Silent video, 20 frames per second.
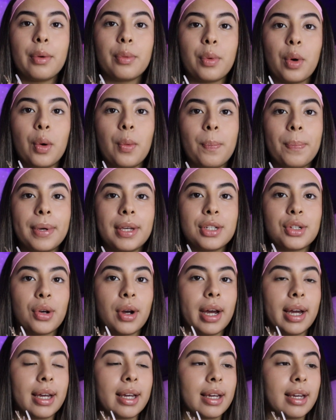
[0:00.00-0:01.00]
won't be
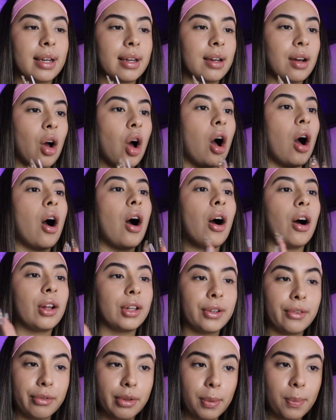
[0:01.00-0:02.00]
trying
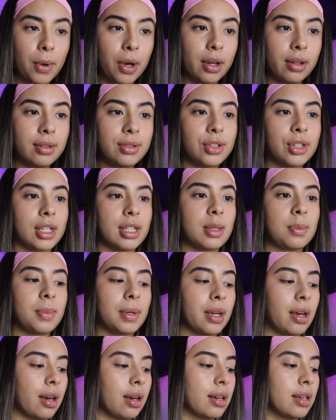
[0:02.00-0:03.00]
all of them on just
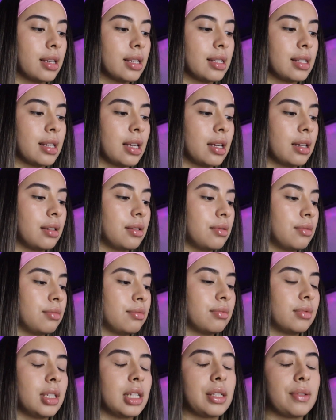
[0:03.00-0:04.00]
because
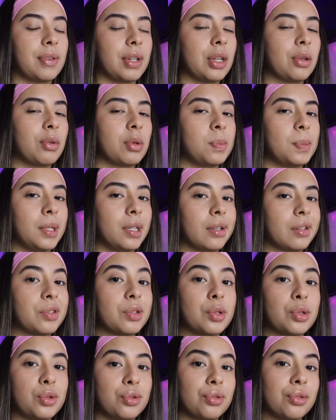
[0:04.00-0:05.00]
then this video would be
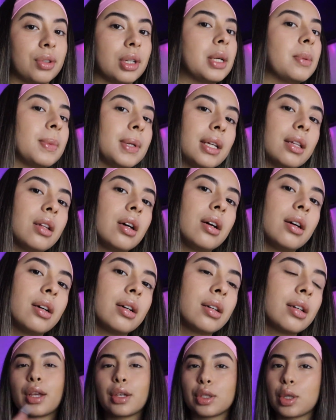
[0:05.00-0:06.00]
extremely
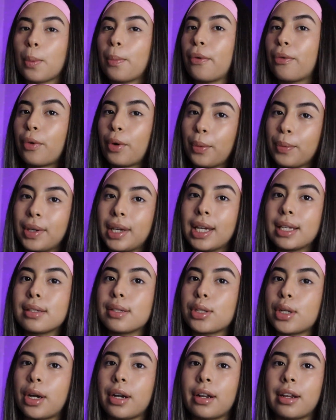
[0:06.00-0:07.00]
long. So before we get
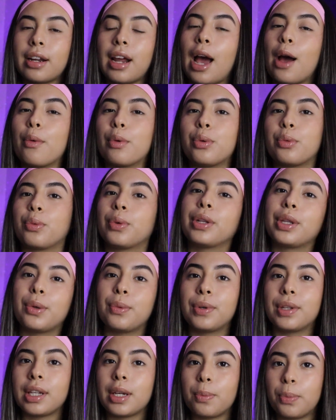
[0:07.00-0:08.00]
started, I would
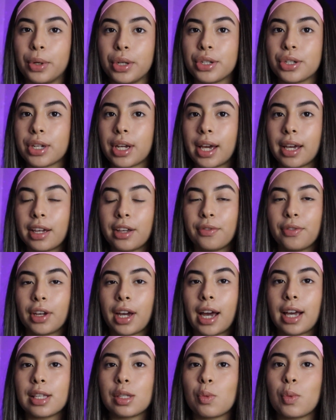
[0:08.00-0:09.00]
really appreciate if you
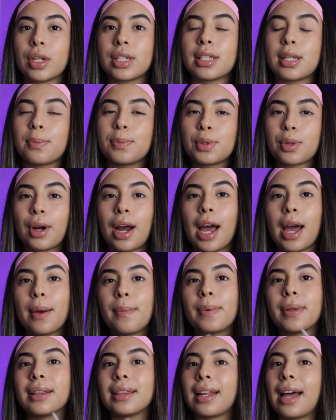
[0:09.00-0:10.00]
guys would
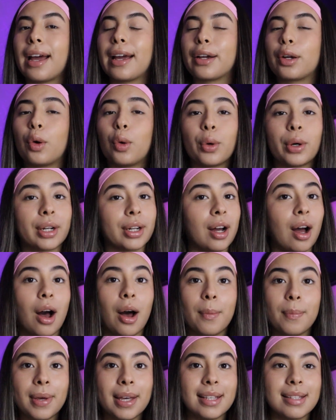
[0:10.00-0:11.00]
subscribe, like, or
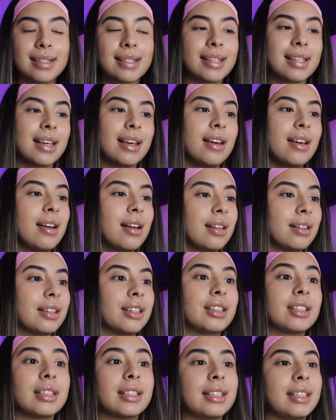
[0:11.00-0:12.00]
comment.
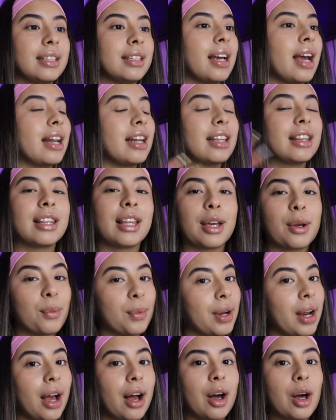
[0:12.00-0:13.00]
Literally anything
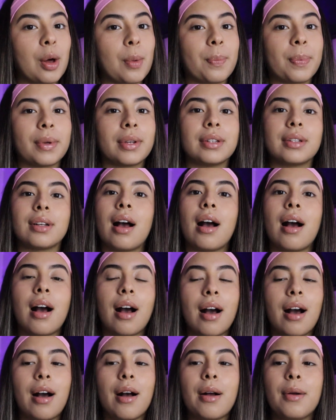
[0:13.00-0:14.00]
would help.
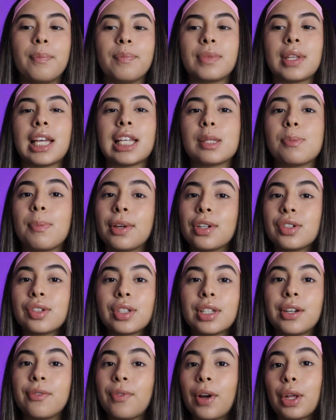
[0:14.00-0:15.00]

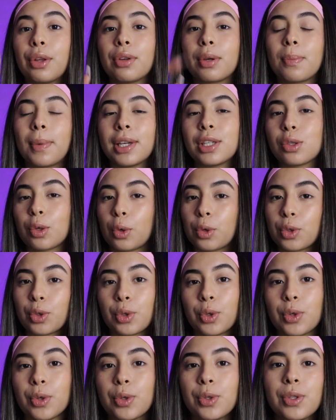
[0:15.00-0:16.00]
Especially following my
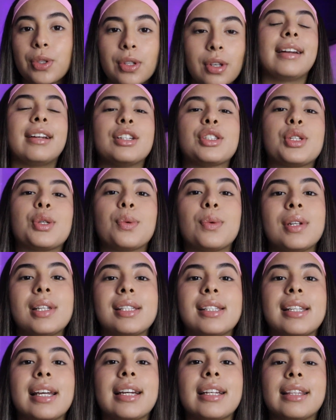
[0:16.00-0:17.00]
socials. And I do want to
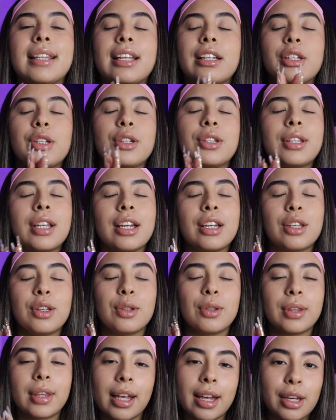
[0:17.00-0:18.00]
say
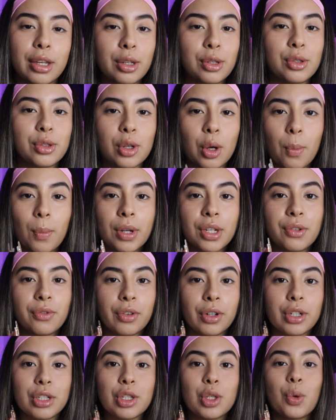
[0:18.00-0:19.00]
thank you so much
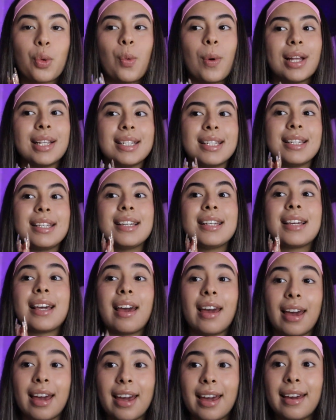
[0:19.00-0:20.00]
for
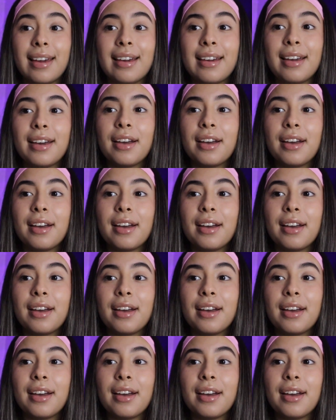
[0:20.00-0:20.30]
20k.